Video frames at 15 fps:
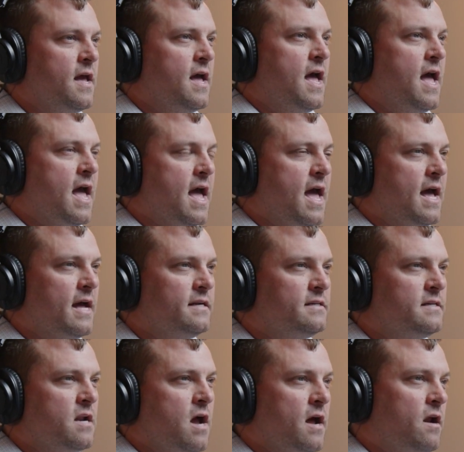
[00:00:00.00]

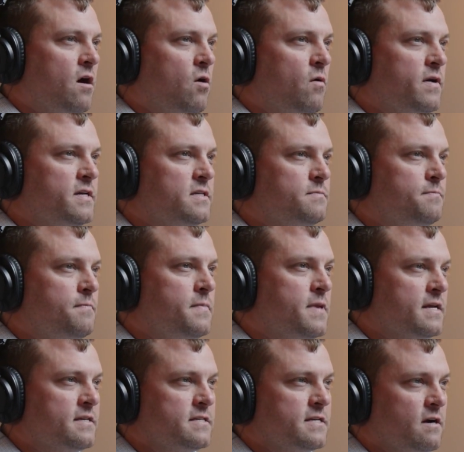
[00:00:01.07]
and not always
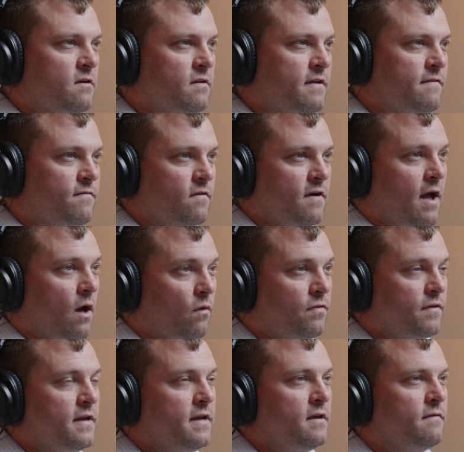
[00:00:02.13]
necessarily for
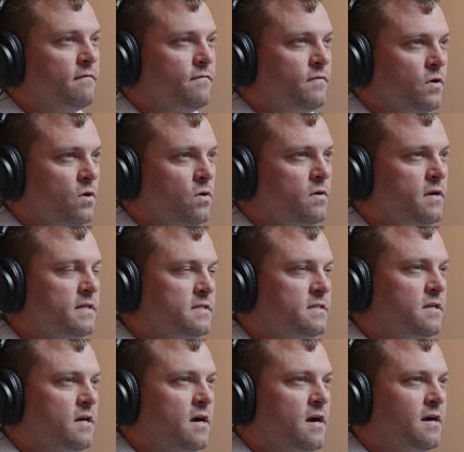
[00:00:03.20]
healthy food. It's
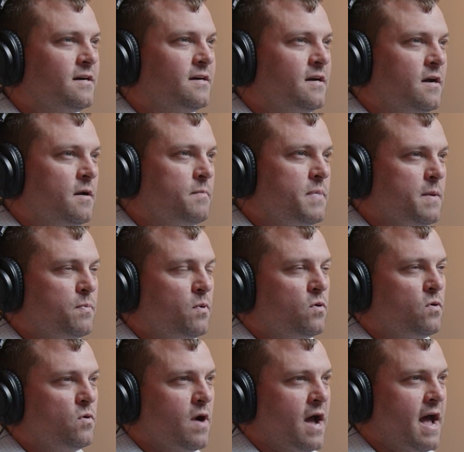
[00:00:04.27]
the people
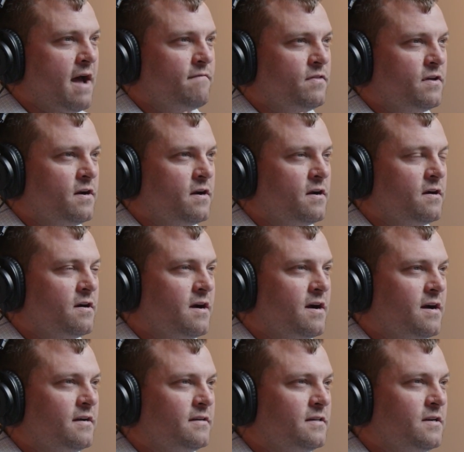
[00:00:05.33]
who have
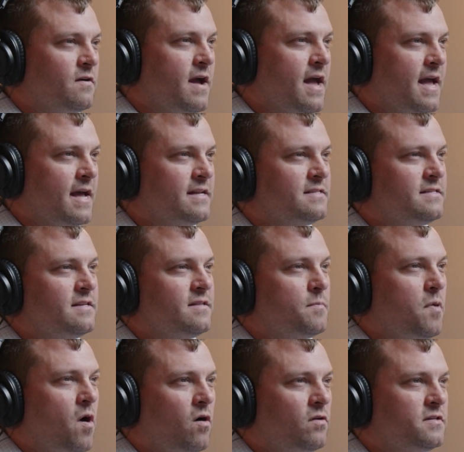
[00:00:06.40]
their hands in the
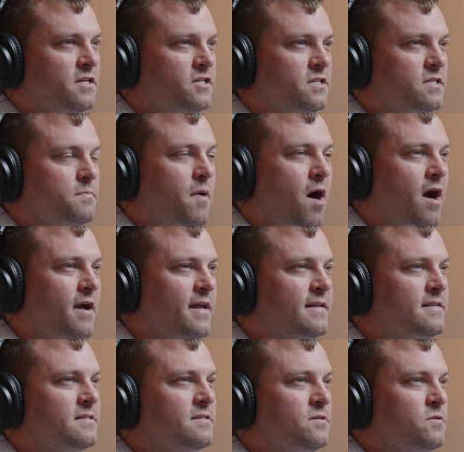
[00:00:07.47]
politicians'
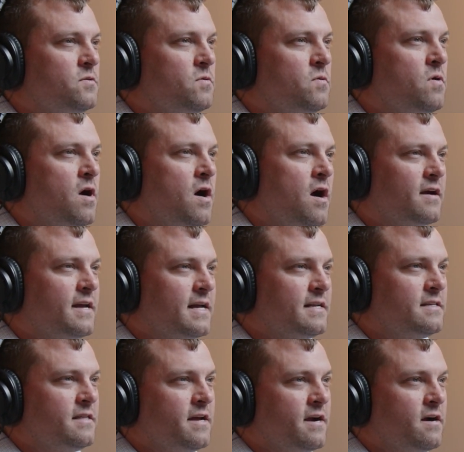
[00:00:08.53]
pockets who
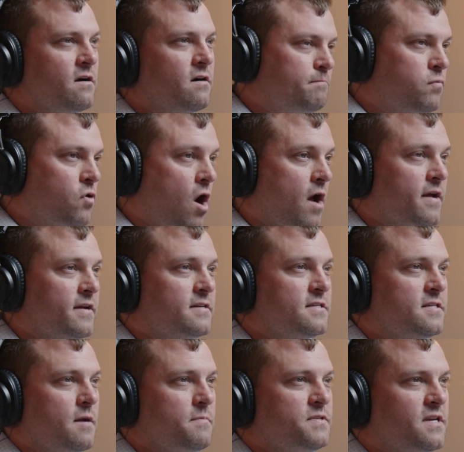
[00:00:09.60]
get their products
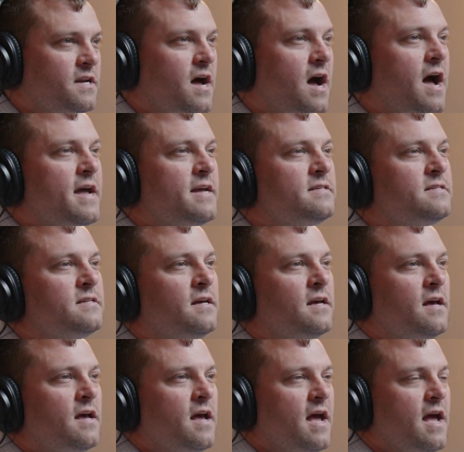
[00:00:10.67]
subsidized,
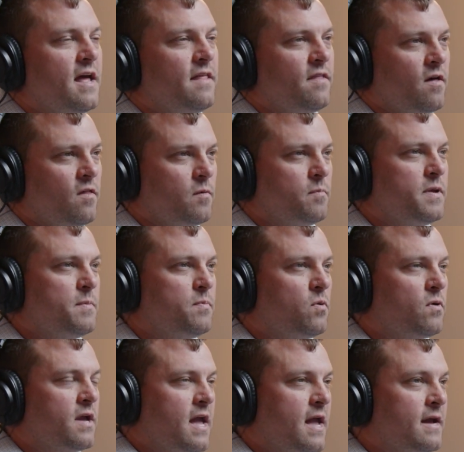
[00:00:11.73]
and other
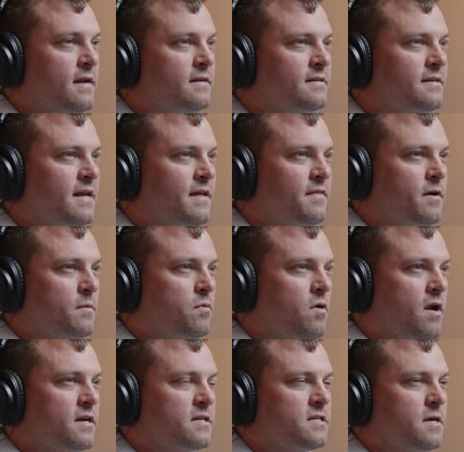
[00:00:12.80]
people can't get their
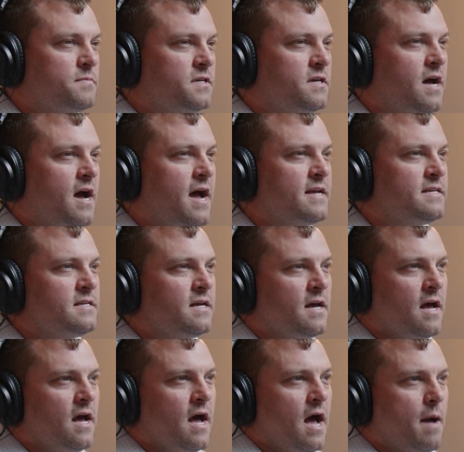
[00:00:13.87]
products subsidized.
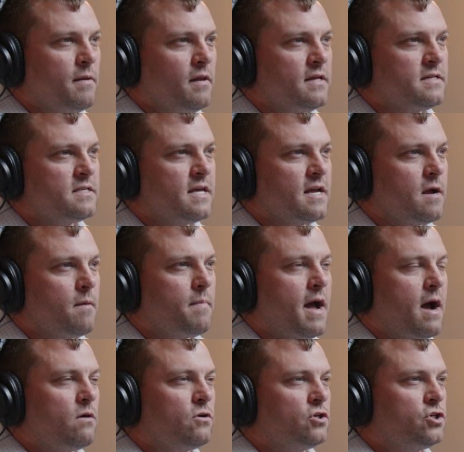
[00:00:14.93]
I mean, let's think
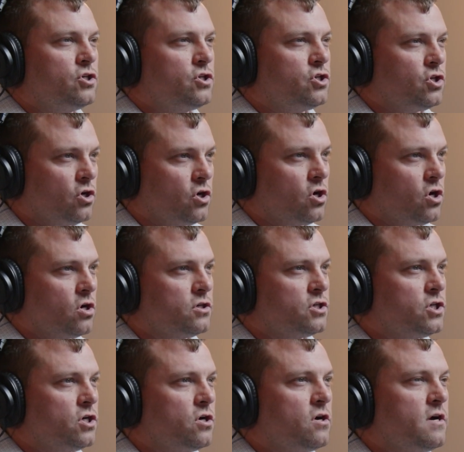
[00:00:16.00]
about sugar.
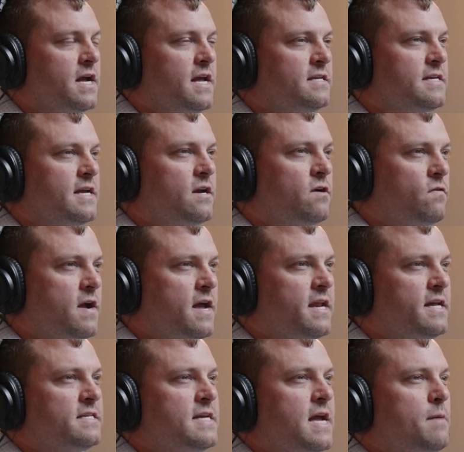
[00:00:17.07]
Sugar is a great
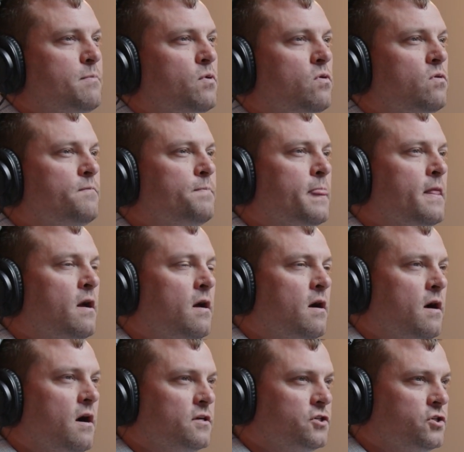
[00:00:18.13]
example.
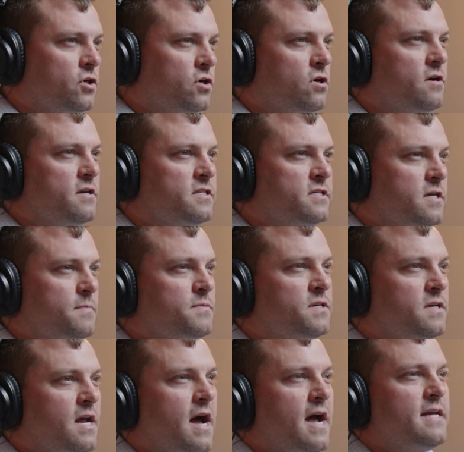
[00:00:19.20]
Sugar is
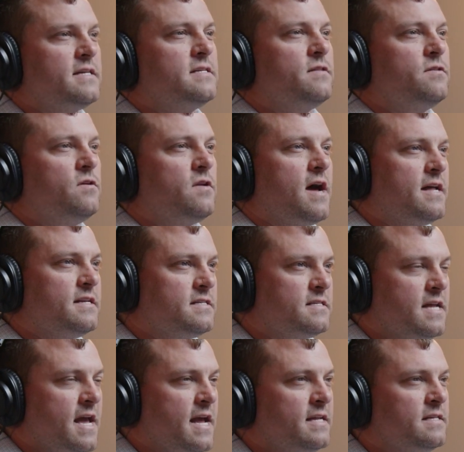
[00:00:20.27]
subsidized in the United
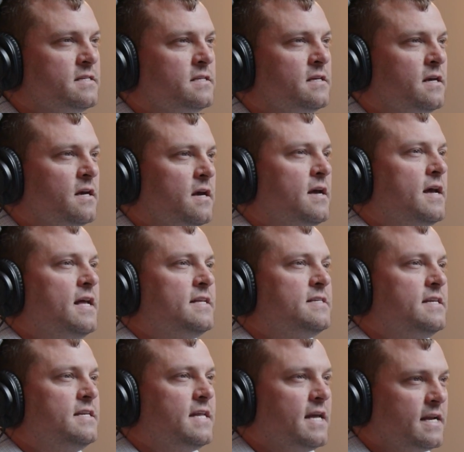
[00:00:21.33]
States. It's
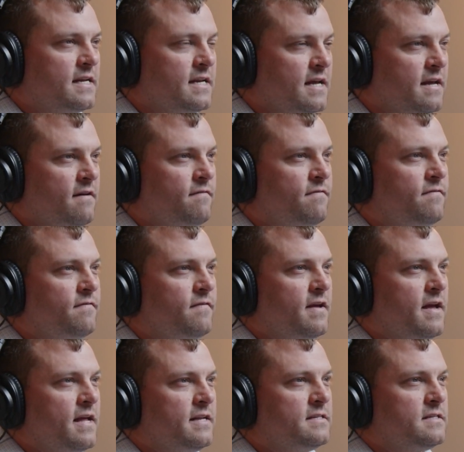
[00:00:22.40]
addictive.
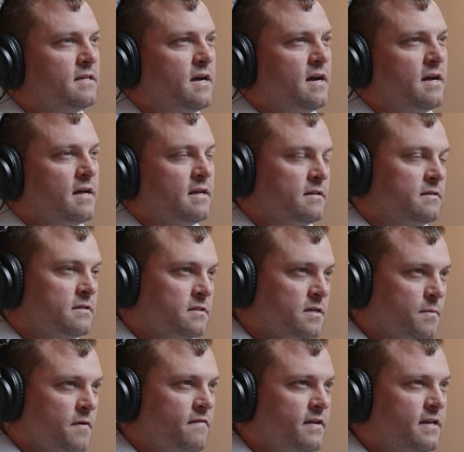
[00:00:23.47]
It's
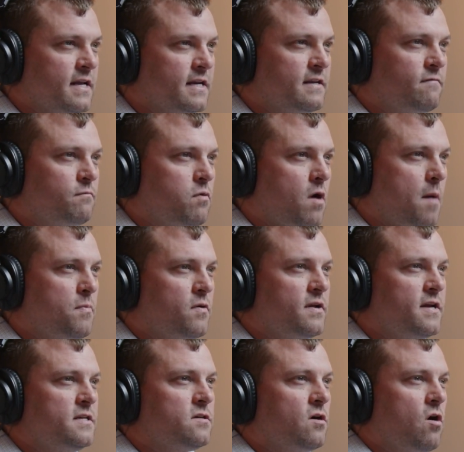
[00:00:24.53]
some of the addictive
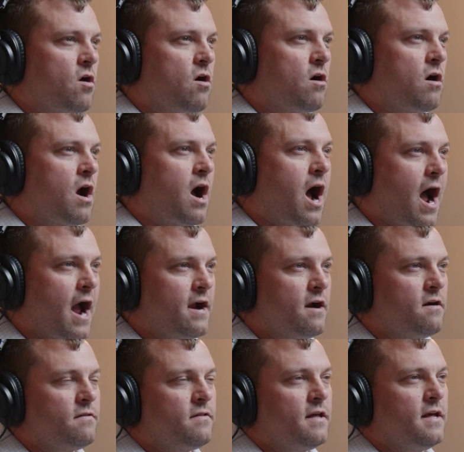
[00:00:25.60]
properties are
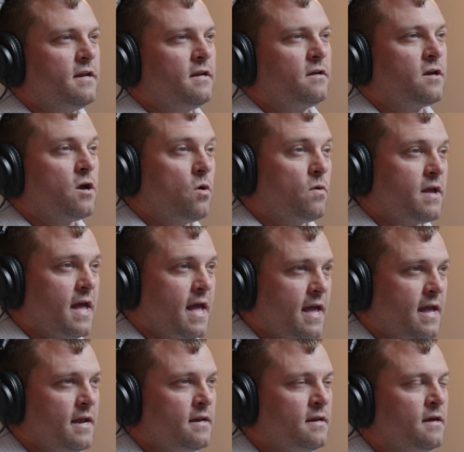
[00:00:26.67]
higher than
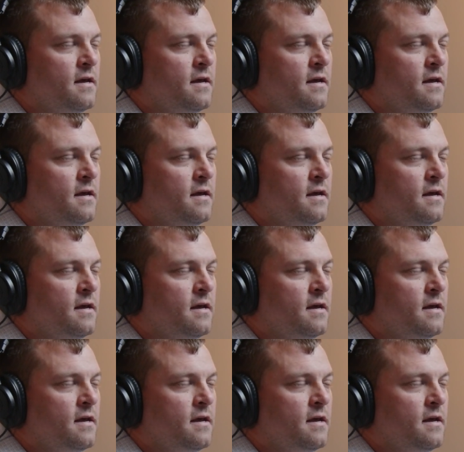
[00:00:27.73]
cocaine.